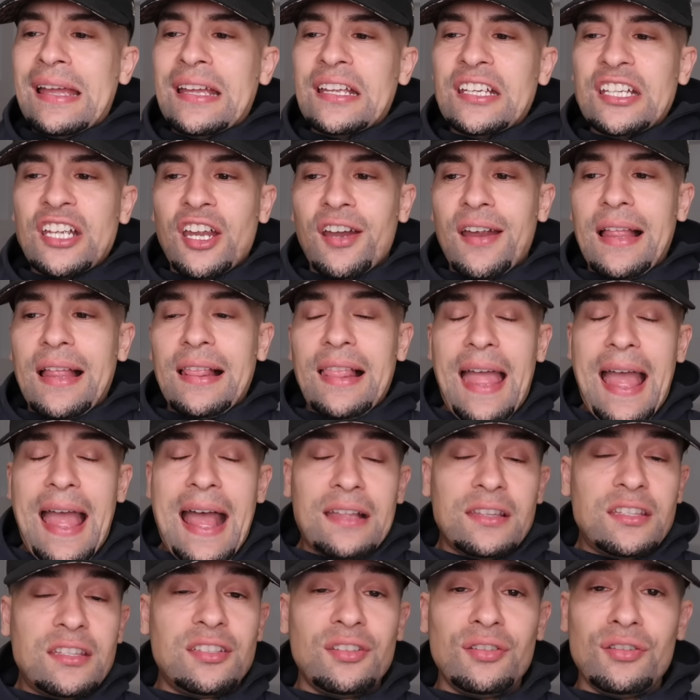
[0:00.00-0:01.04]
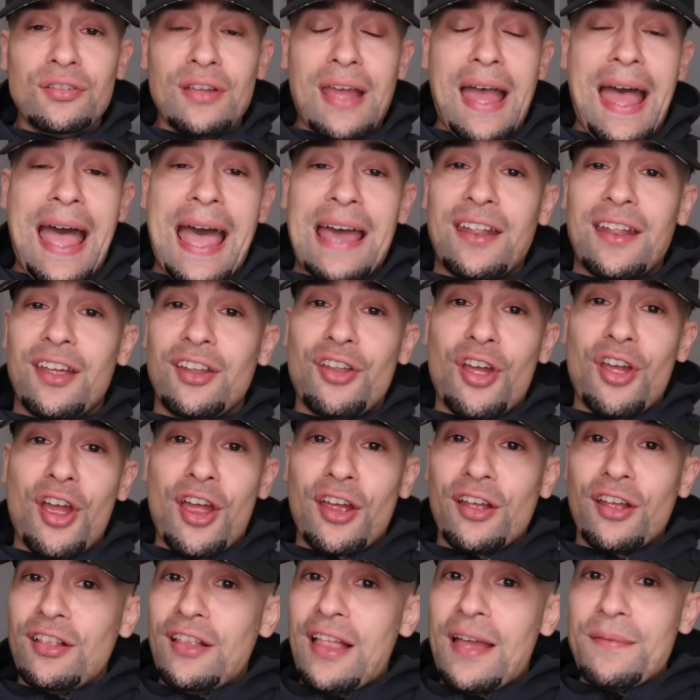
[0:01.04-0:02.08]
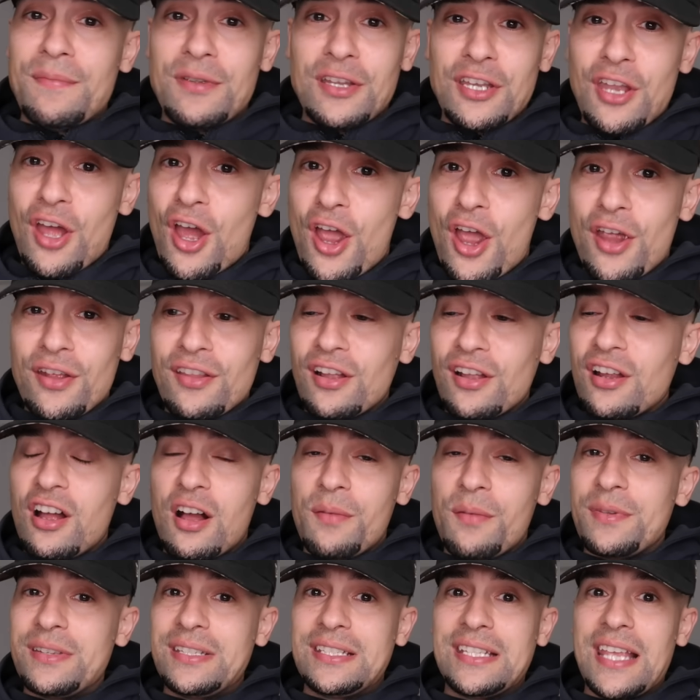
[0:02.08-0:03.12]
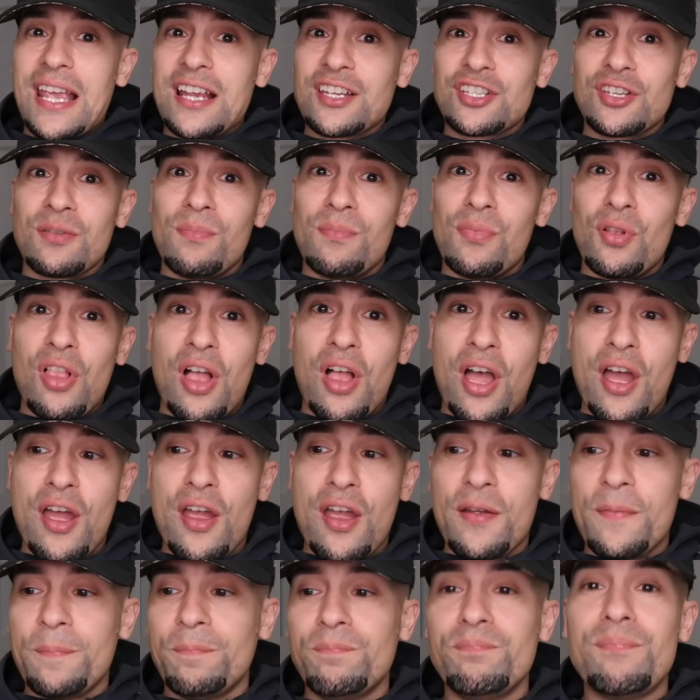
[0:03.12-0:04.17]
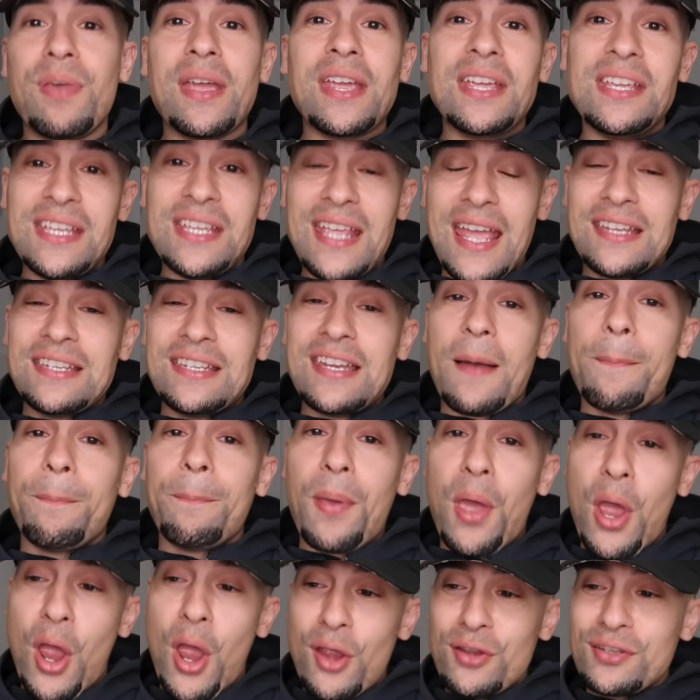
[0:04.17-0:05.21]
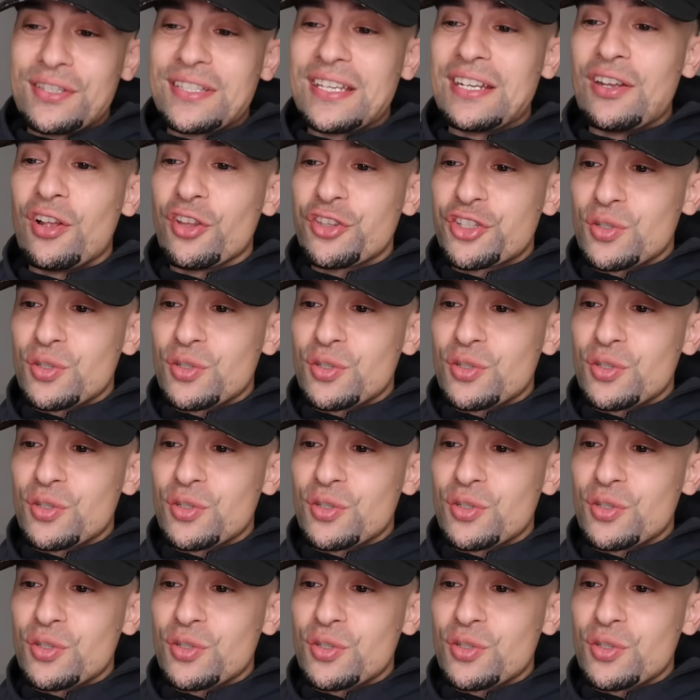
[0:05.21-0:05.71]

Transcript: you're allowed to? I don't know. Let me know in the comment section below. But he ended up posting on